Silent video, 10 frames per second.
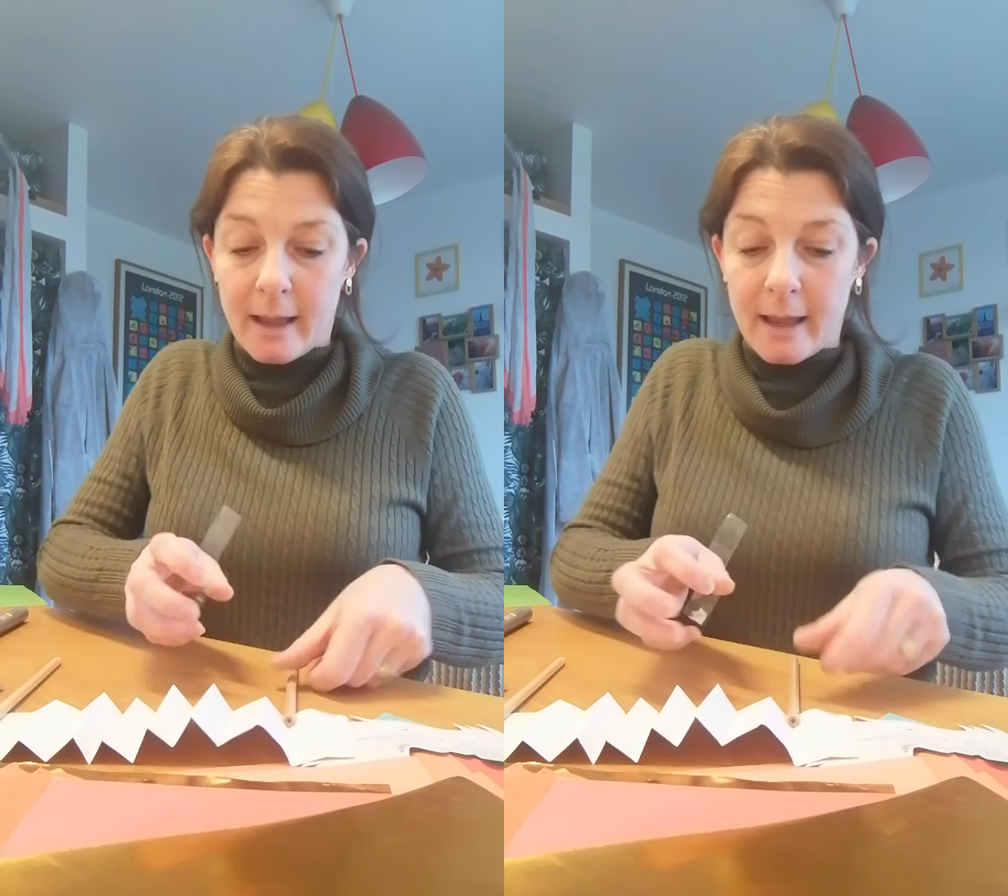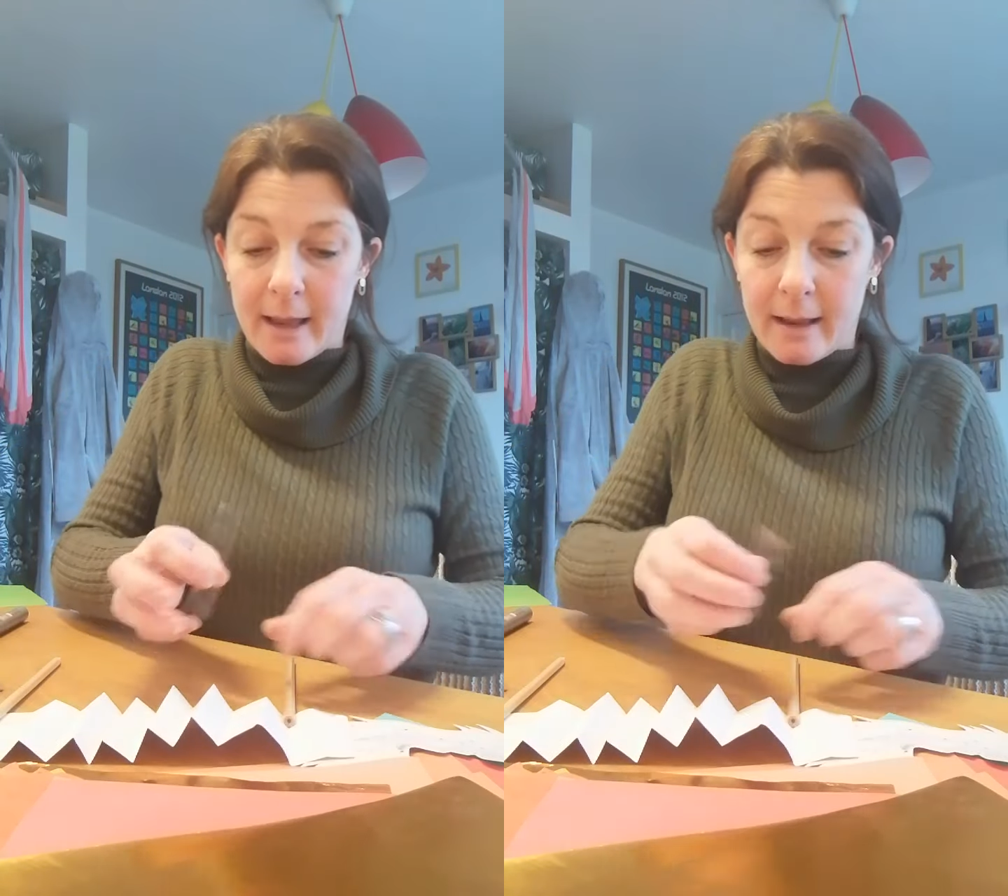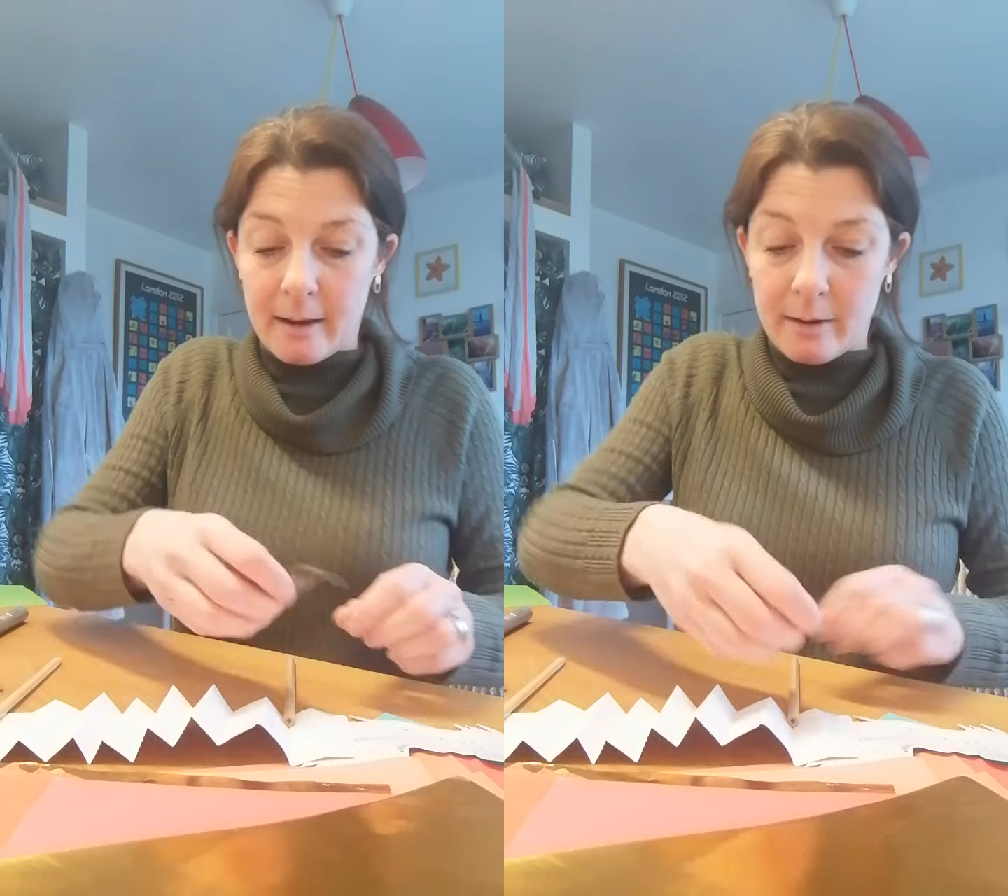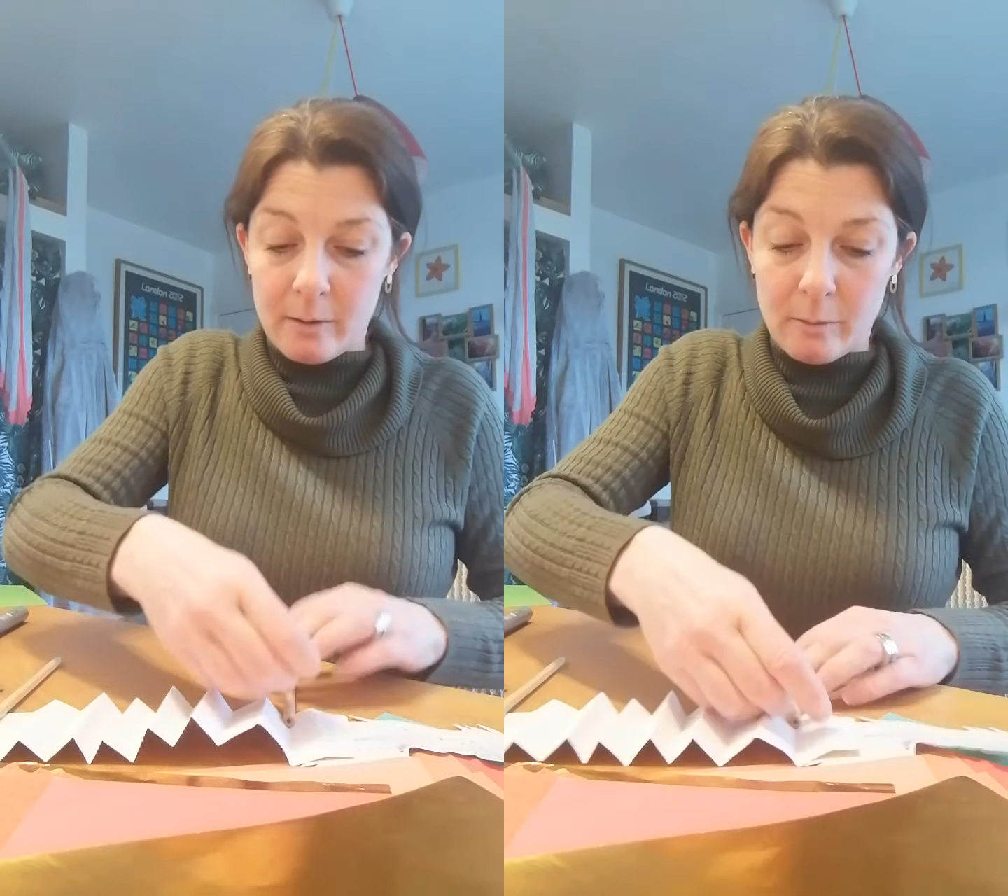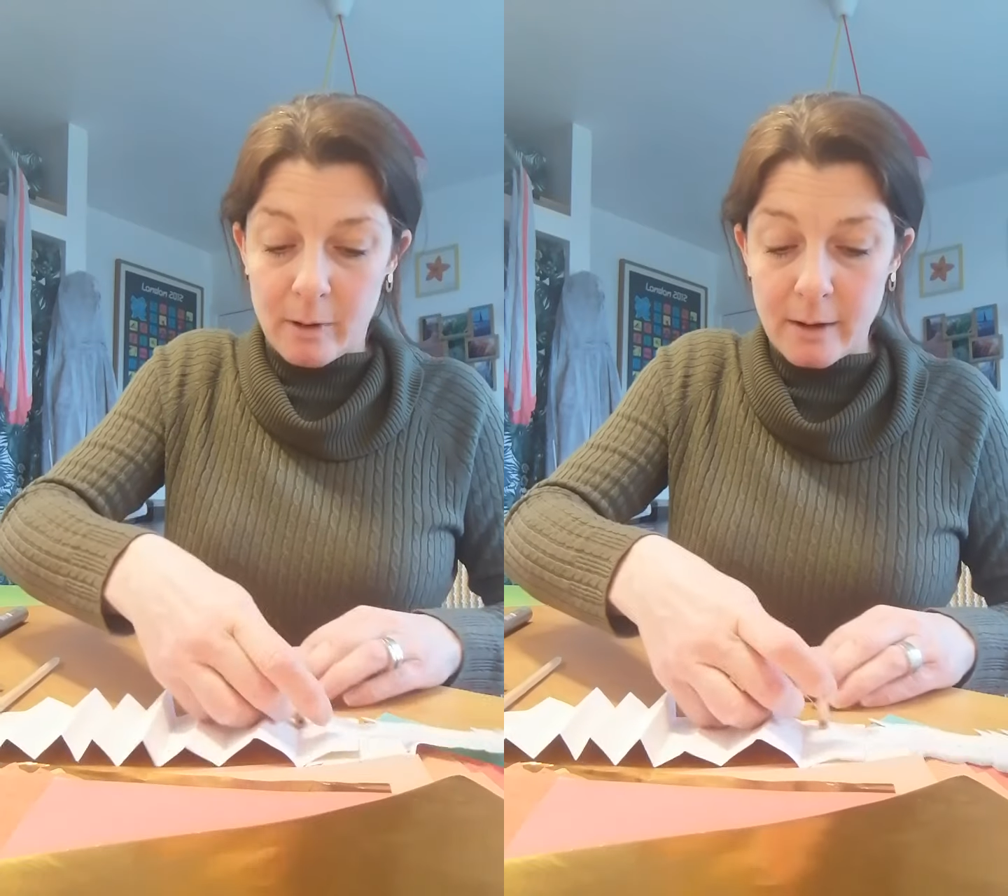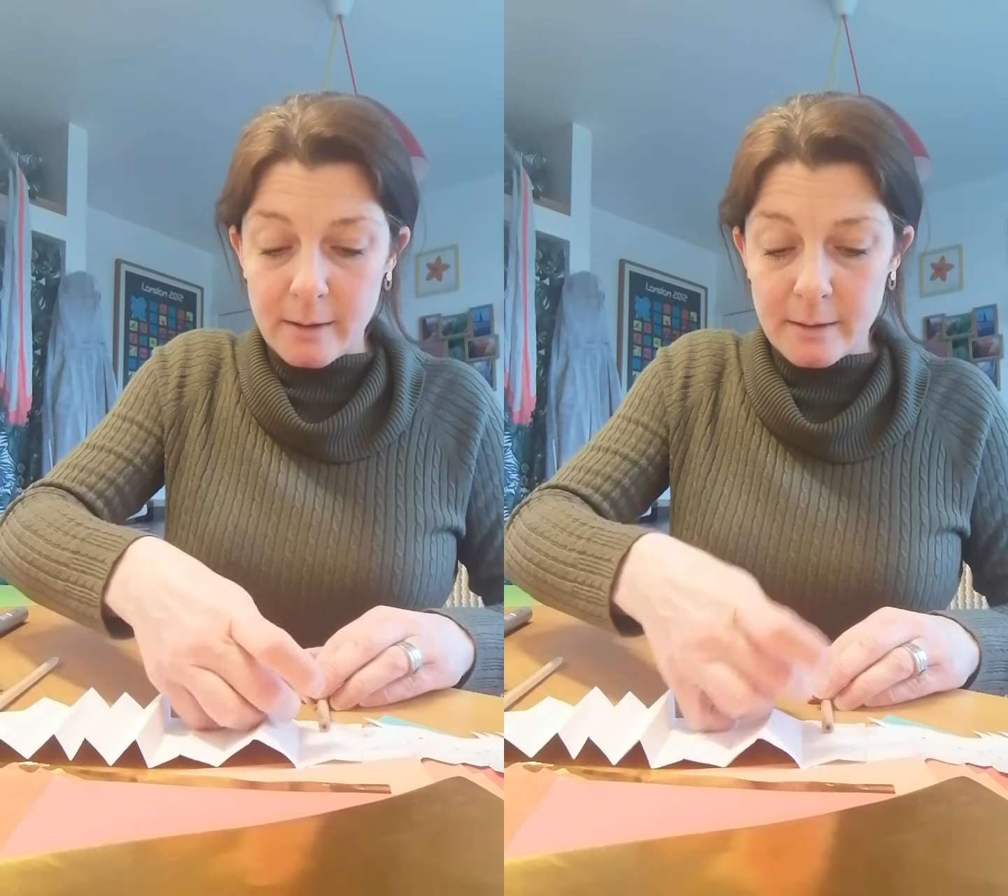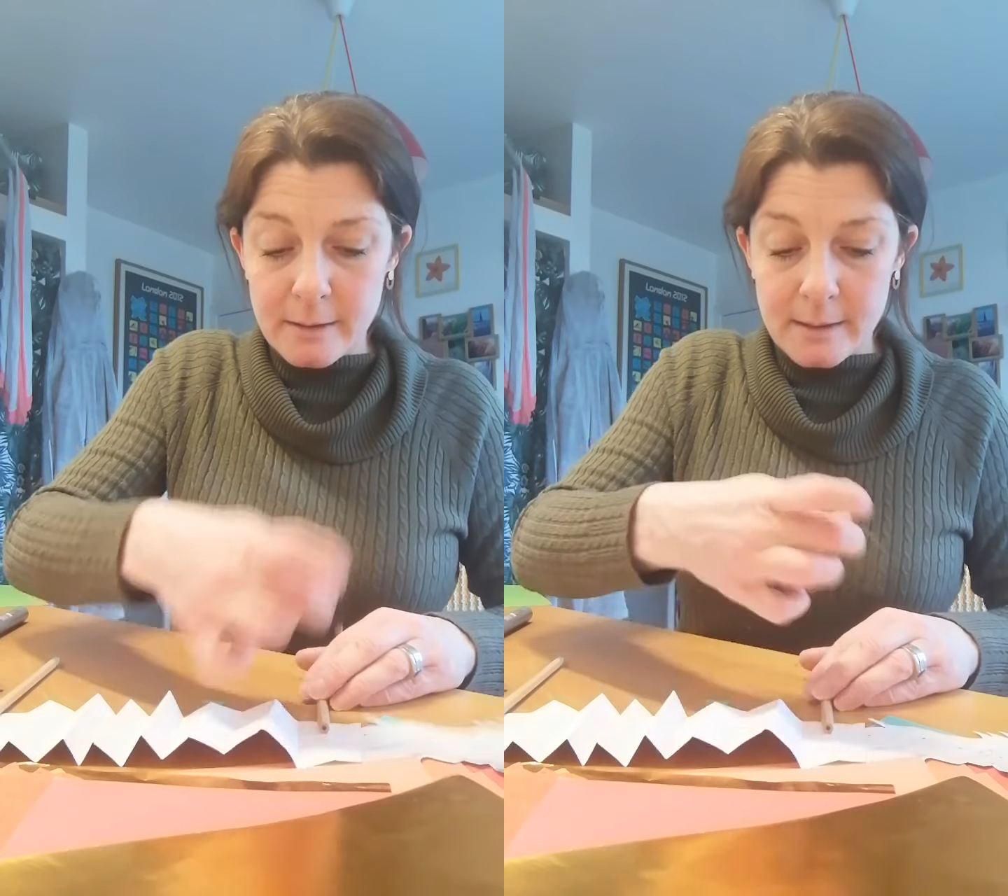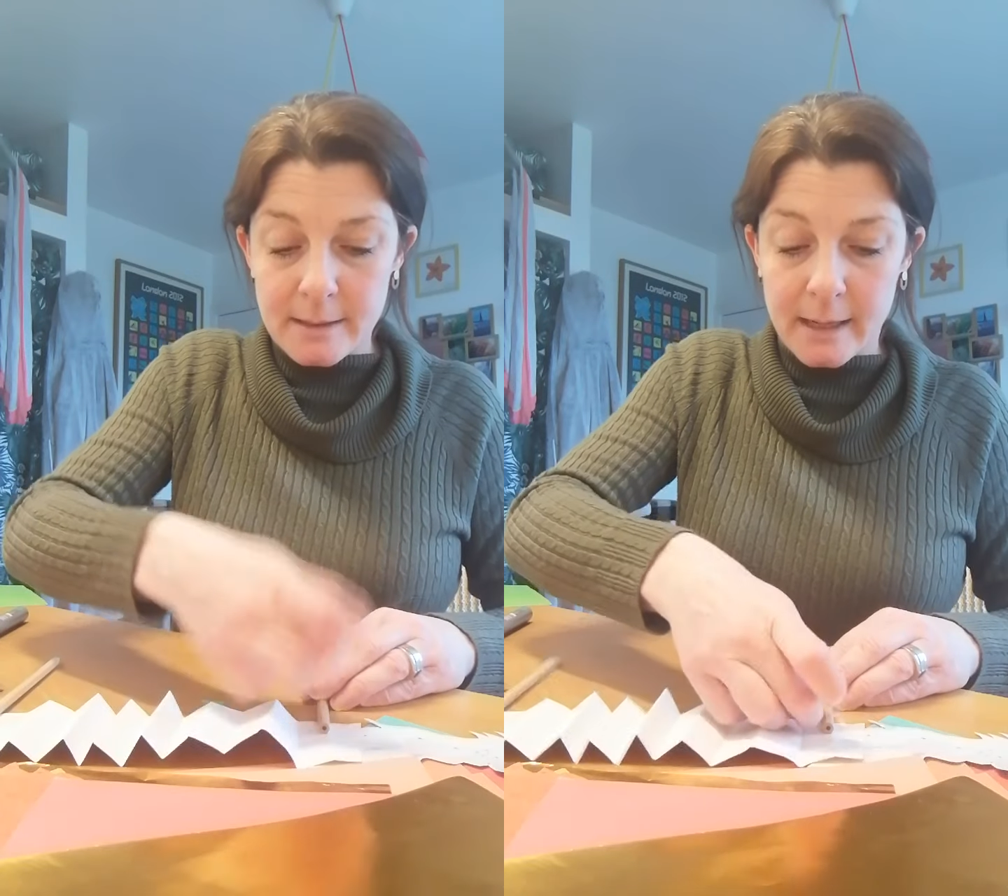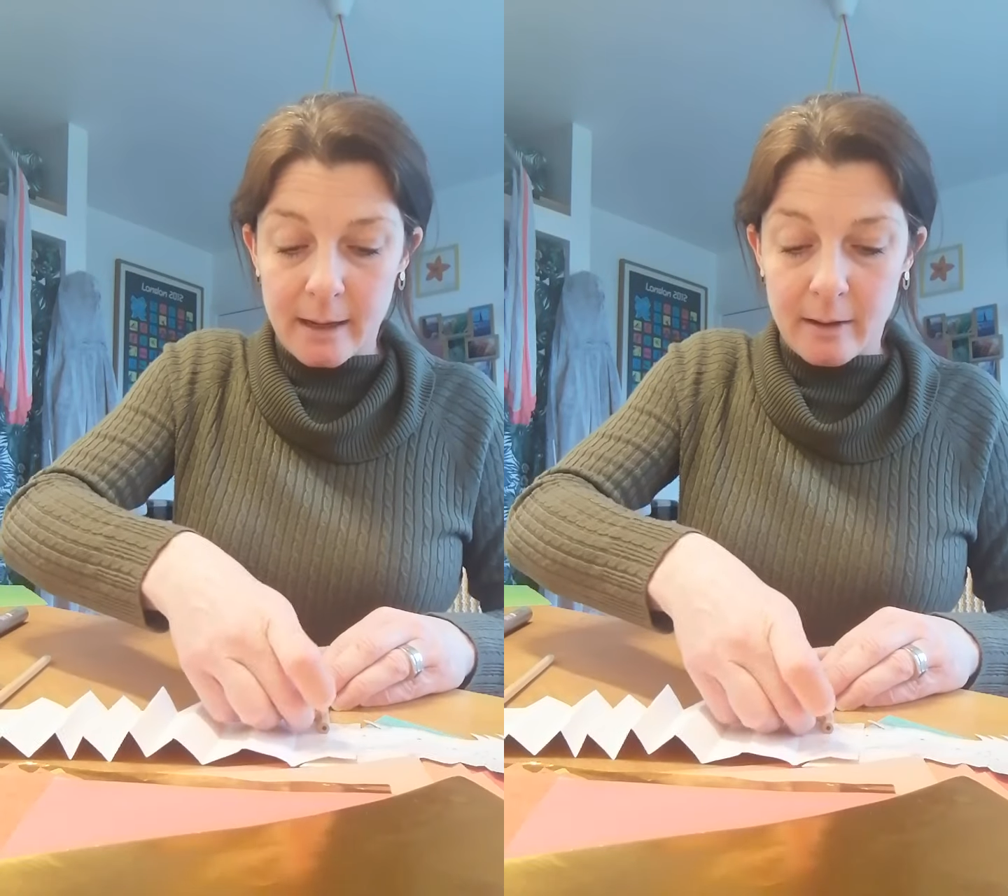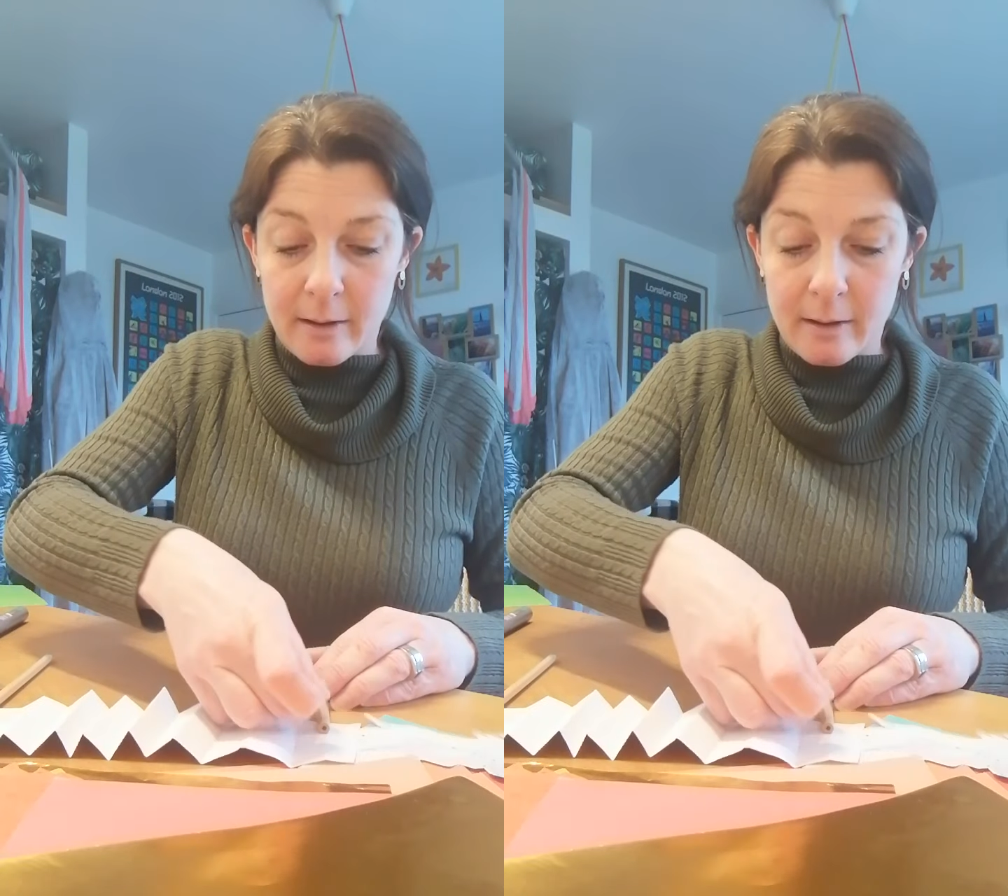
and one stick